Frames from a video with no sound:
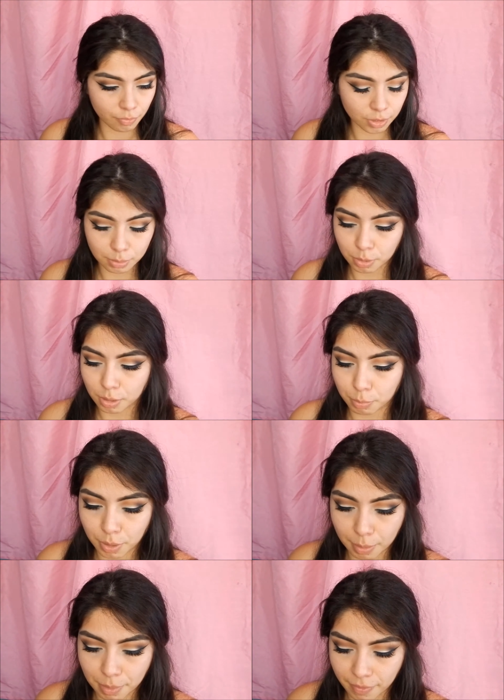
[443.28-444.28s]
First I'm going to
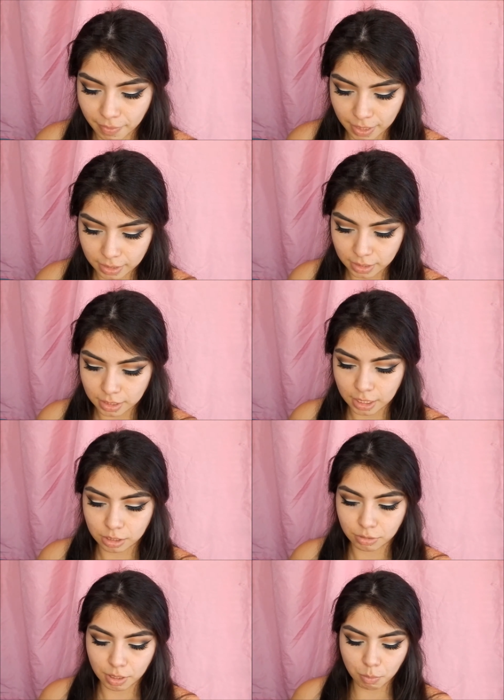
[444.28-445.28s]
prime my face.
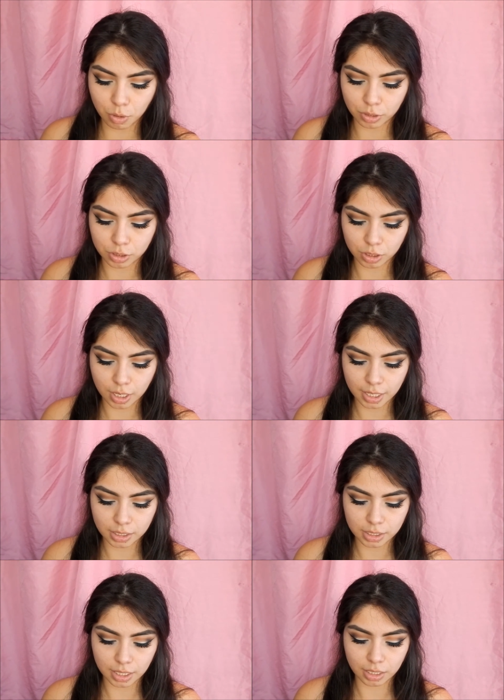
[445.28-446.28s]
It's already
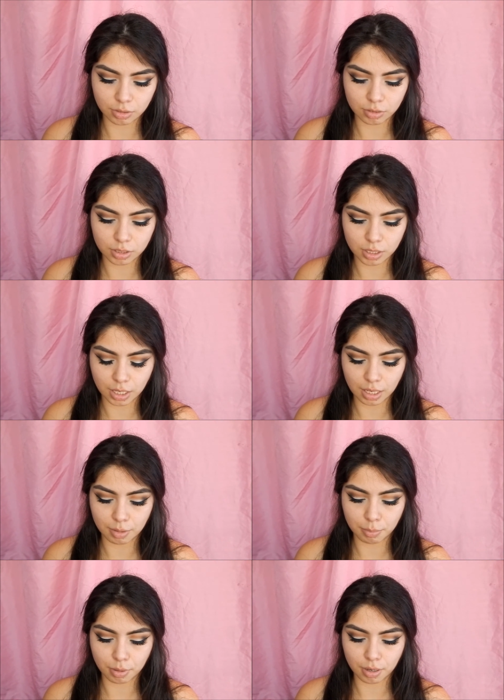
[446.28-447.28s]
moisturized. I used
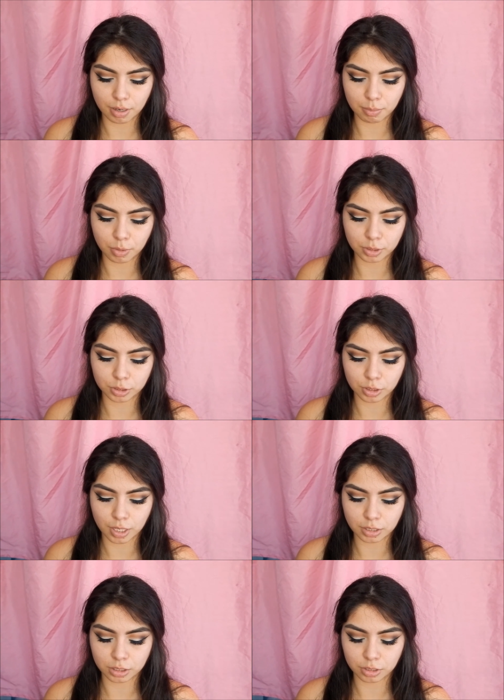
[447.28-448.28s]
a
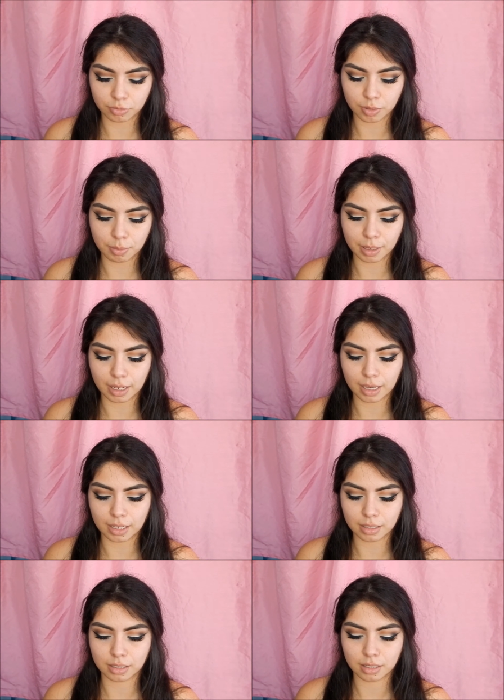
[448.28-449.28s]
moisturizer from my
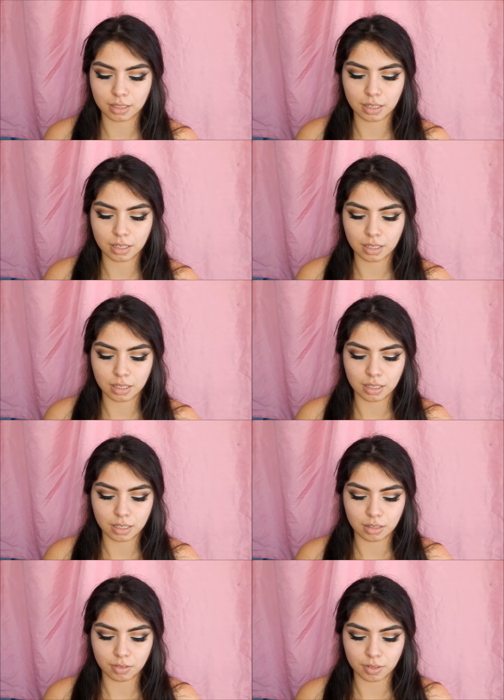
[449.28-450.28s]
aunt
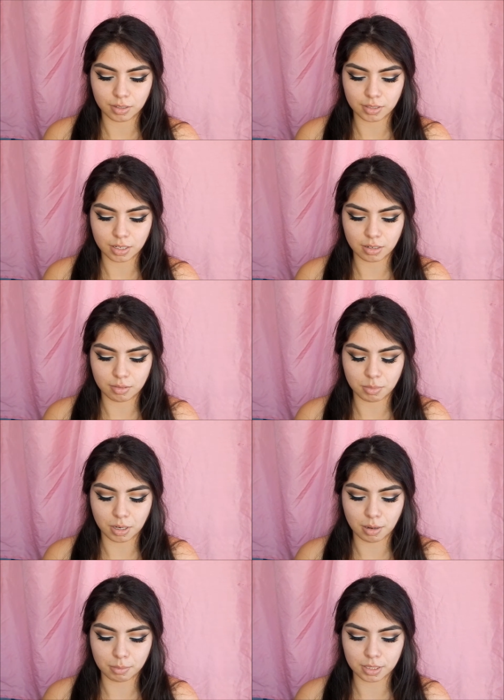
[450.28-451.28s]
when I was at my
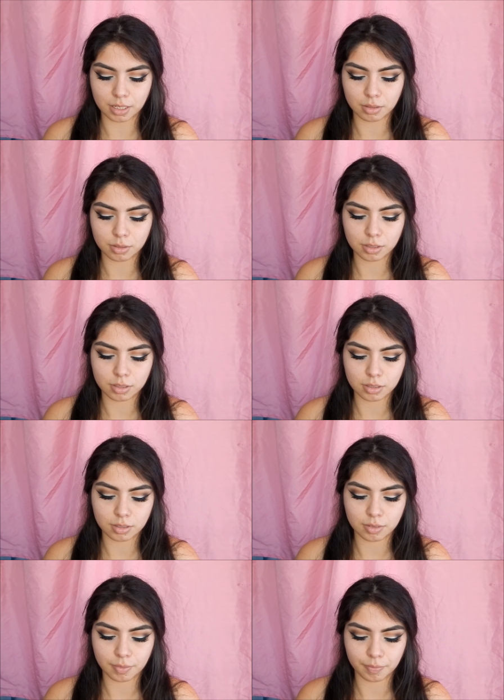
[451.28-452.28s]
grandma's house.
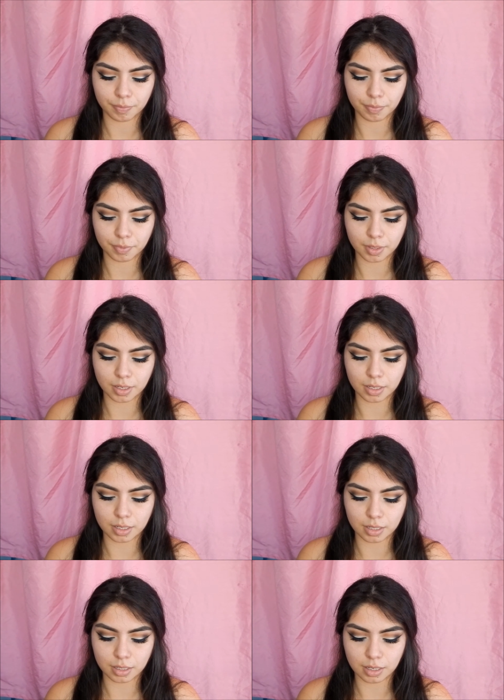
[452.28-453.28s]

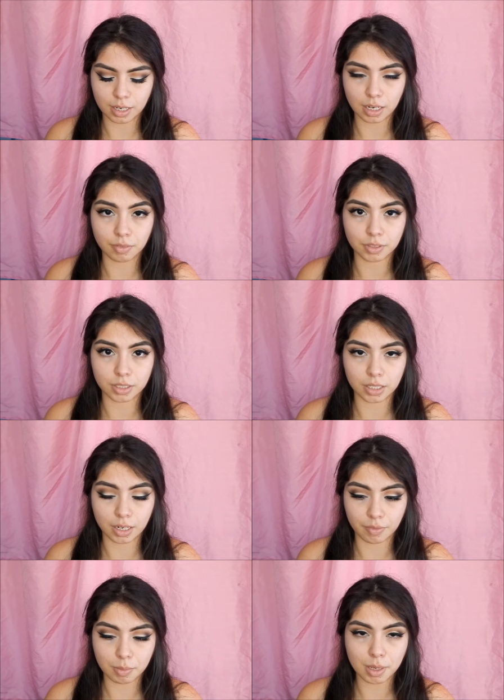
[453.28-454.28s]
And I obviously
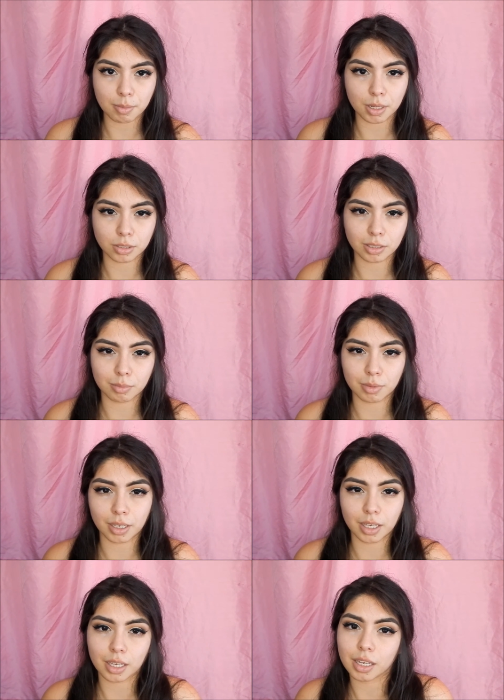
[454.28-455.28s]
didn't have any makeup on, so I'm
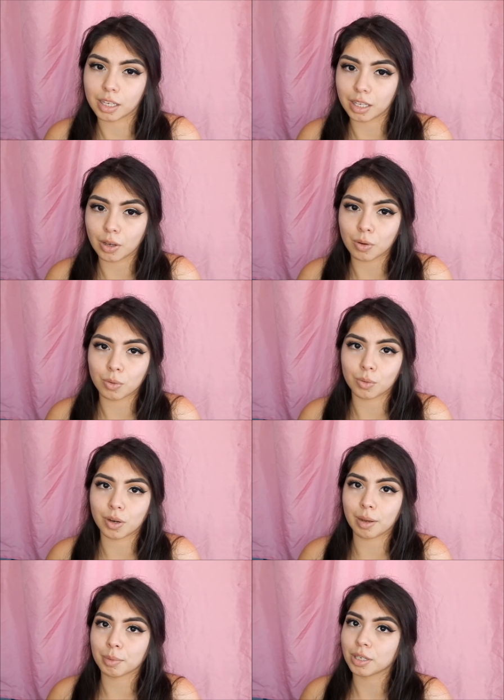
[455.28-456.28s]
like, yo,
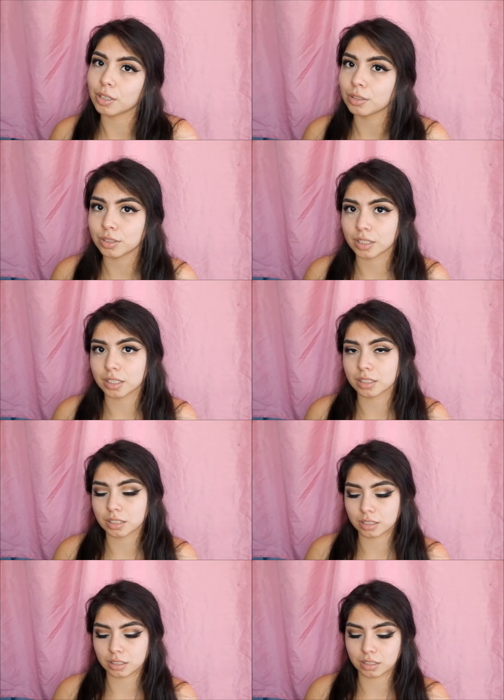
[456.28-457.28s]
I'm going to use
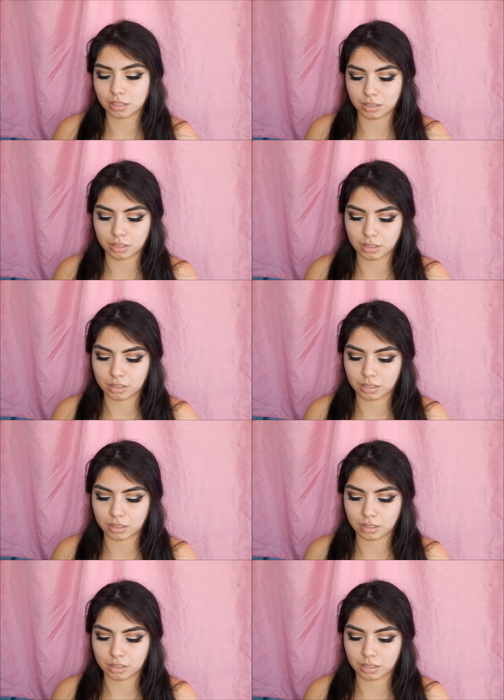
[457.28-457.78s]
this because,